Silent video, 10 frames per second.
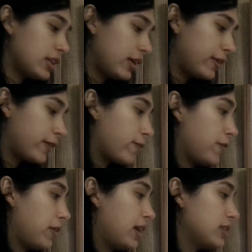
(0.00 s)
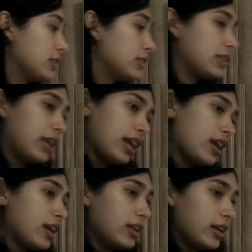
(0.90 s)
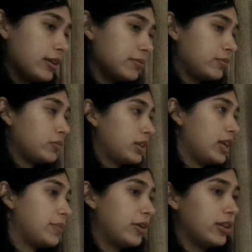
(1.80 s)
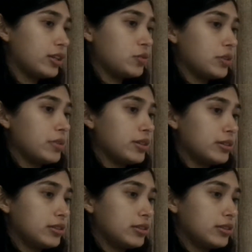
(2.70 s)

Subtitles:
say that your friend says like, hey, like, can I borrow like $20?